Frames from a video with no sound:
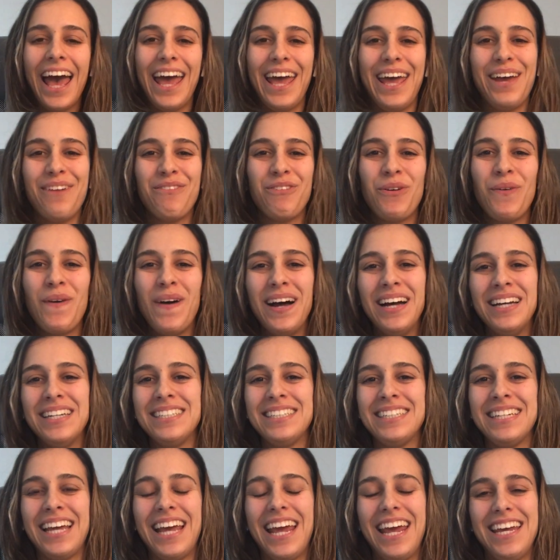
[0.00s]
Hey
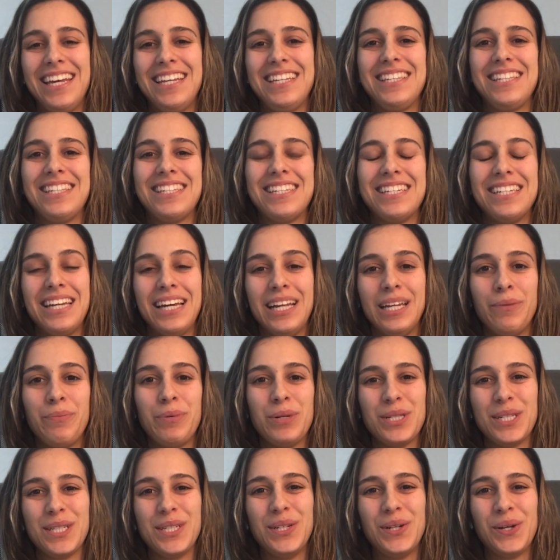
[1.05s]
everyone, it's Daniela
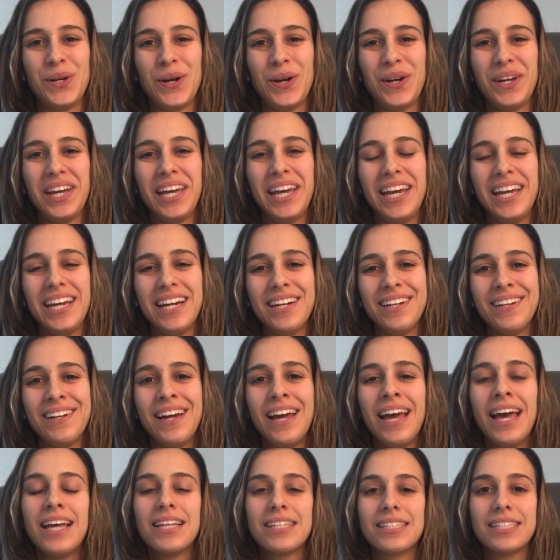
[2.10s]
Pozzolongo here.
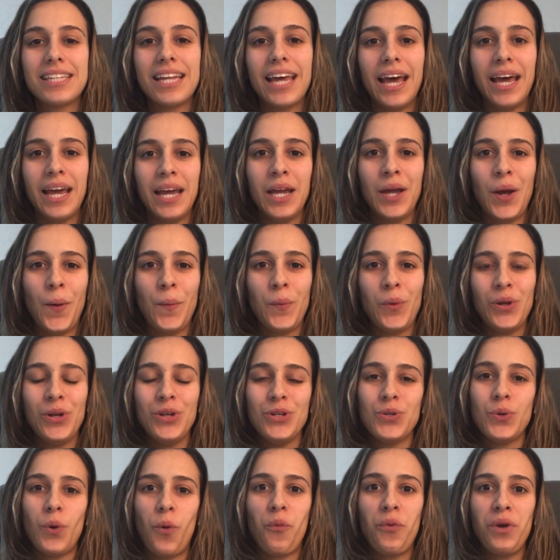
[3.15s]
Today I'm going to
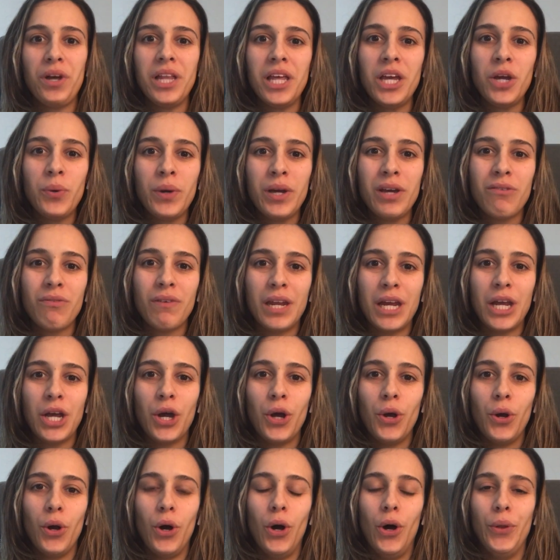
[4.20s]
do a really quick
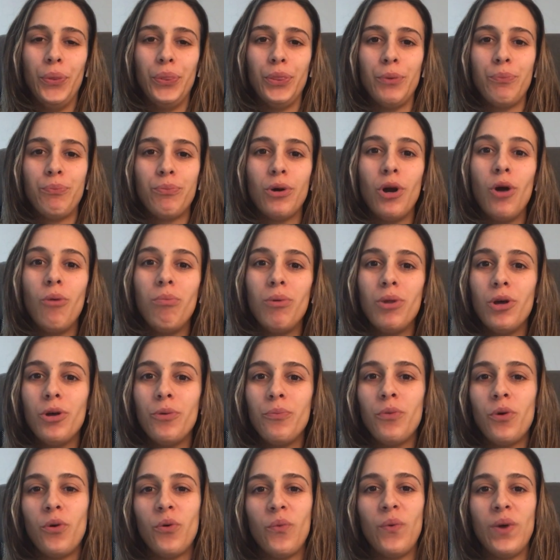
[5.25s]
video on the
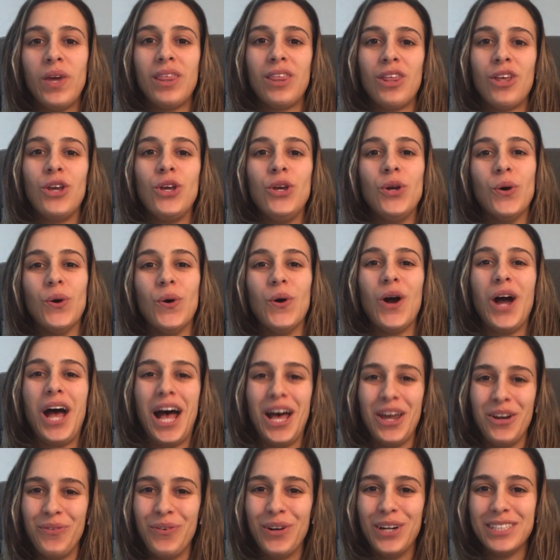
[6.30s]
problem with your
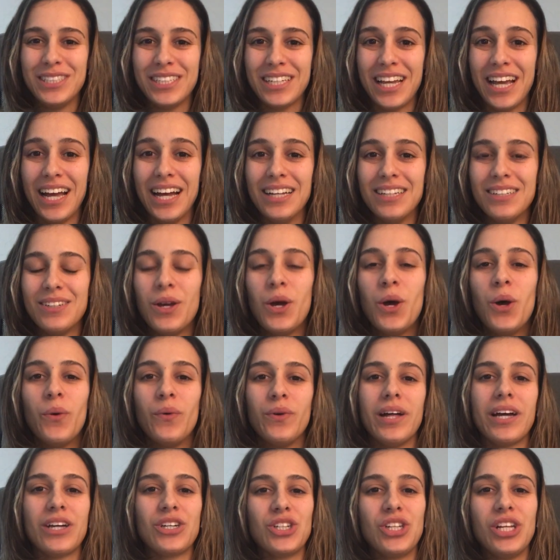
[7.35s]
AdWords account.
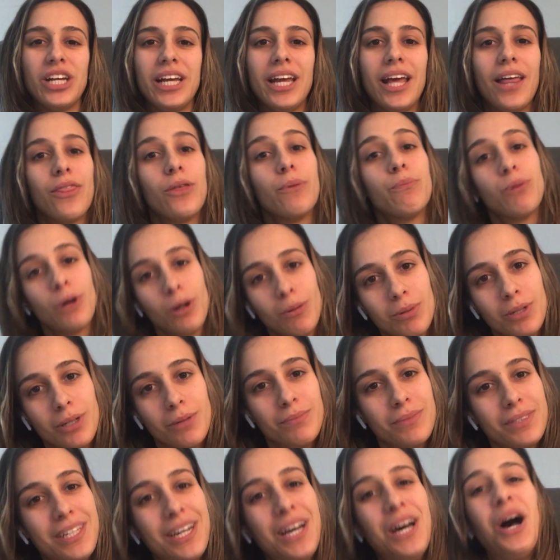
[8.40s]
Well, actually, the
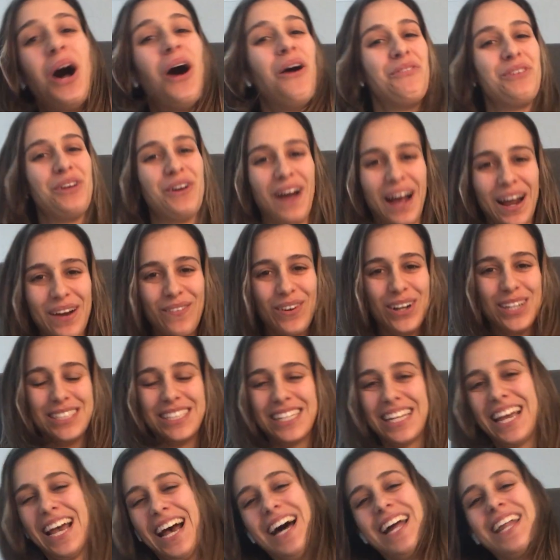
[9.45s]
problems of your AdWords
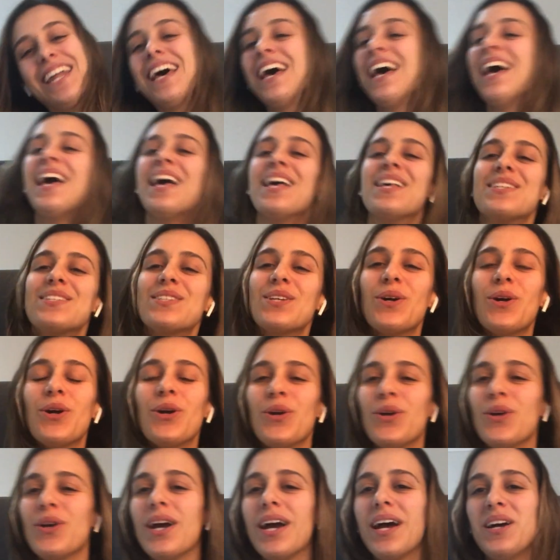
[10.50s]
account.
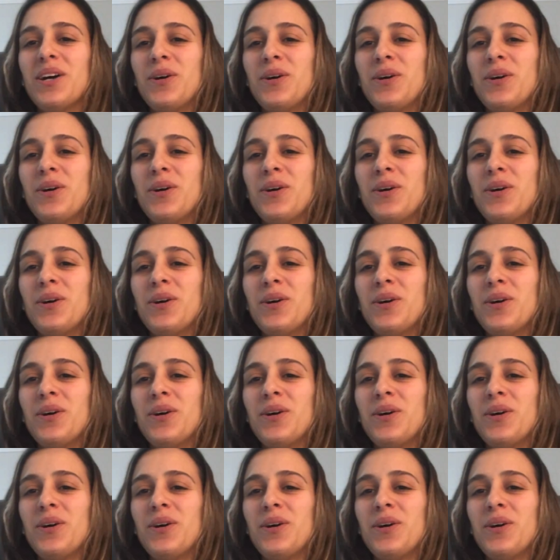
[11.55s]
So,